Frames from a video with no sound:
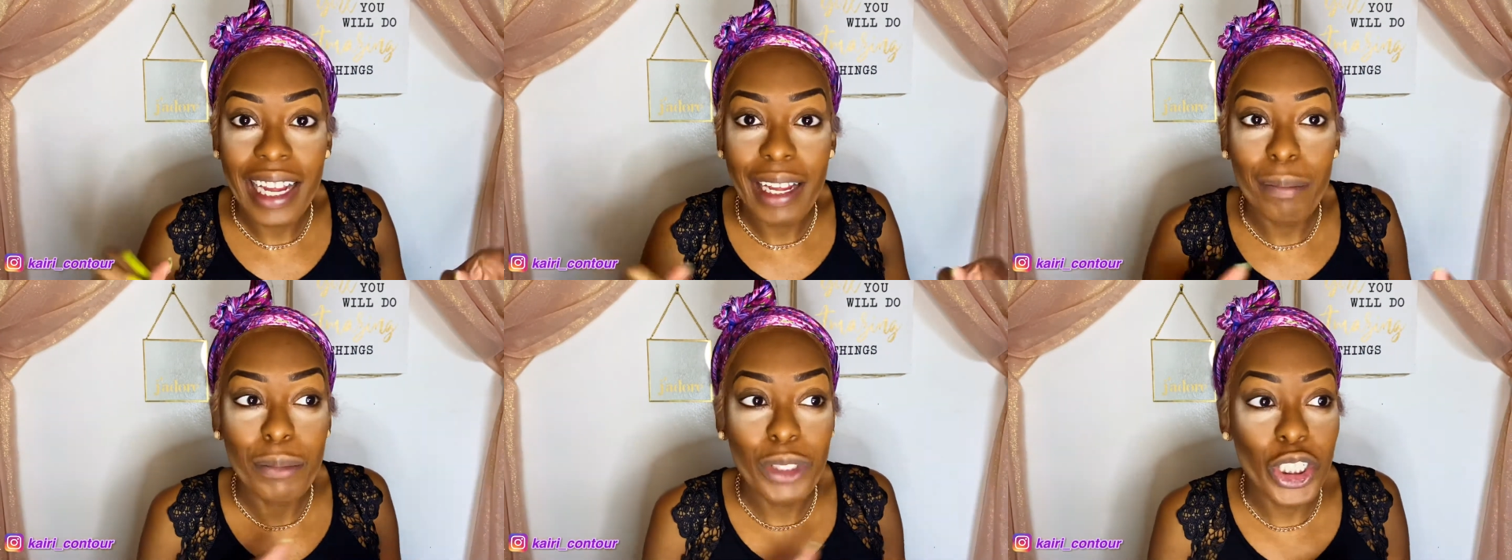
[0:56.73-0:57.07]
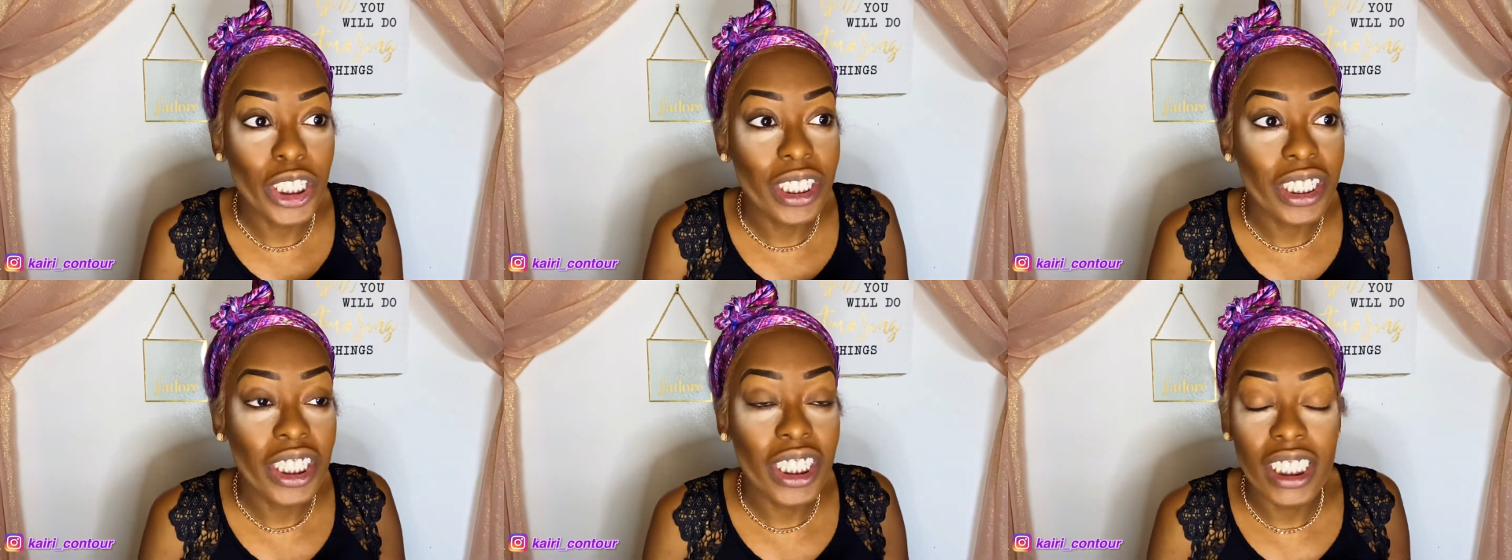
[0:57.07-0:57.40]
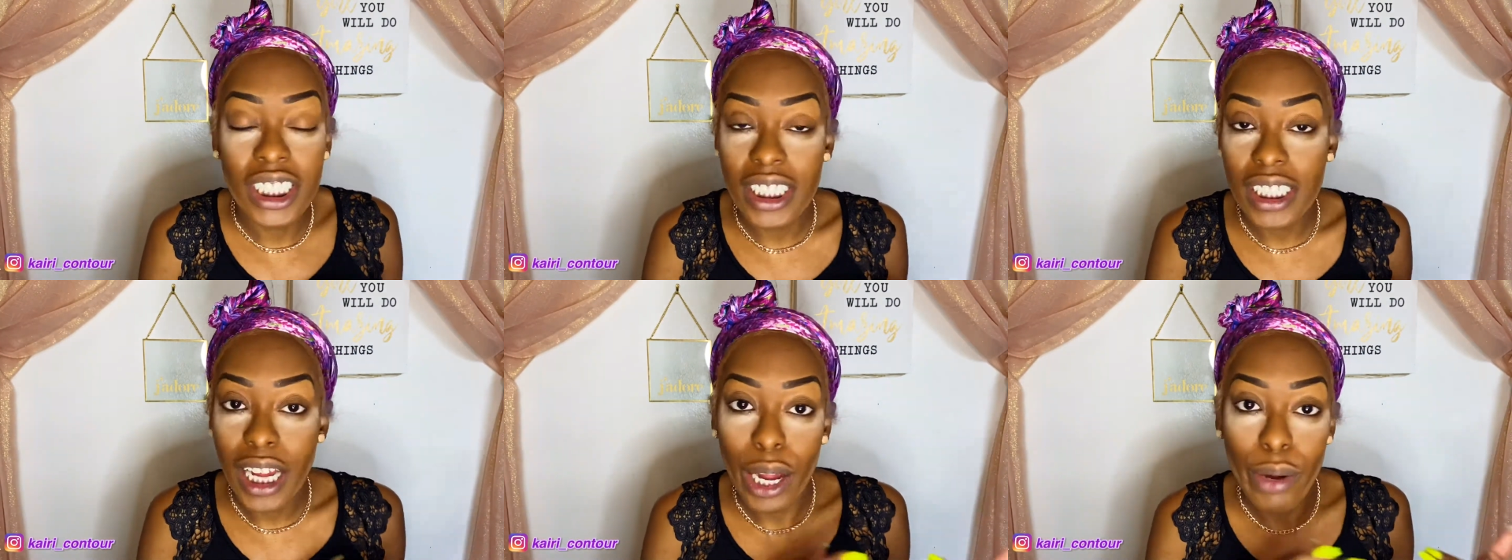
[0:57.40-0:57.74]
am just
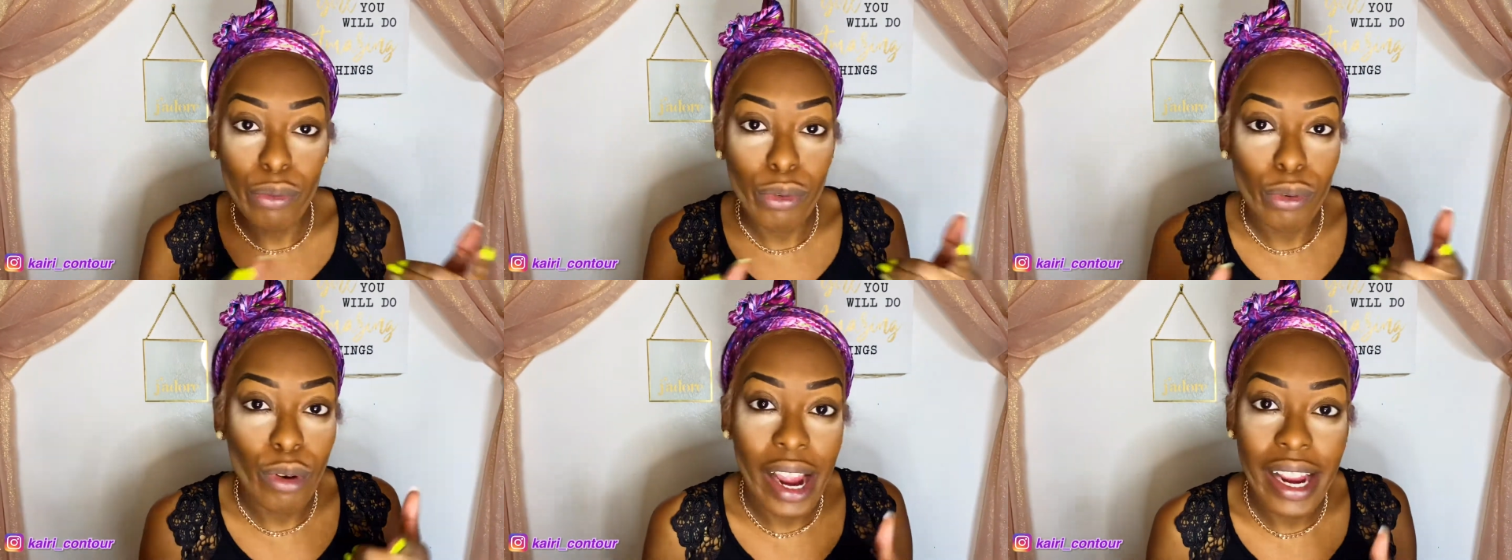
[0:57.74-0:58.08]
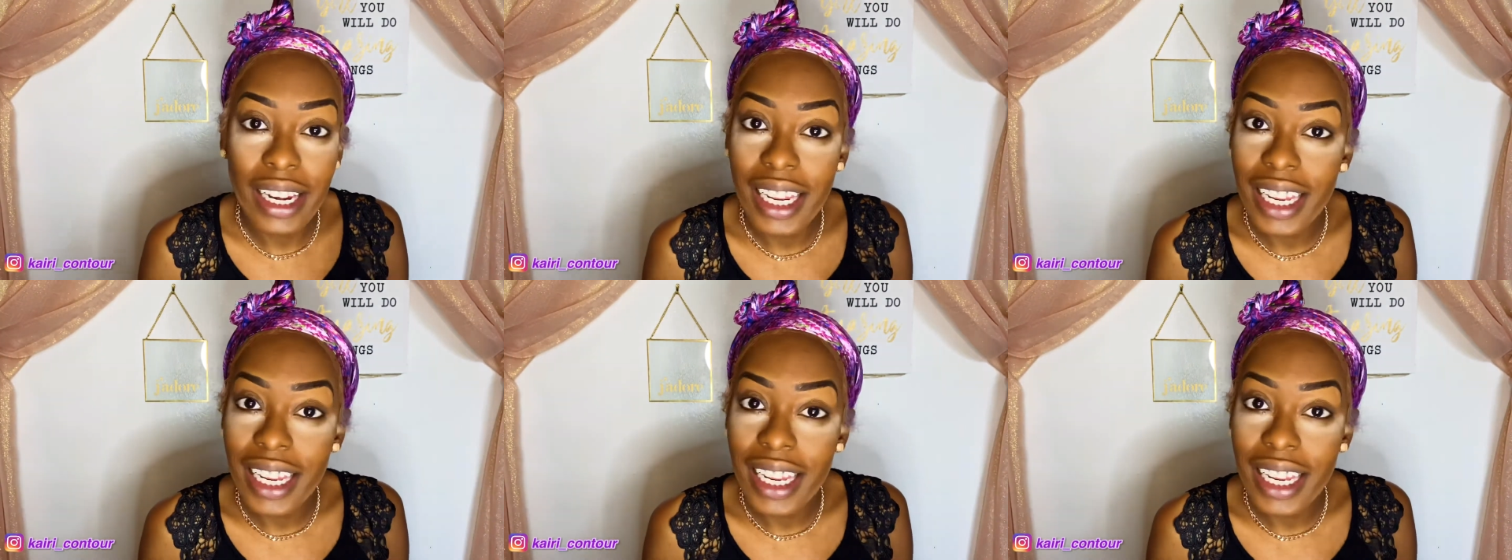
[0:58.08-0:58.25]
gonna dive right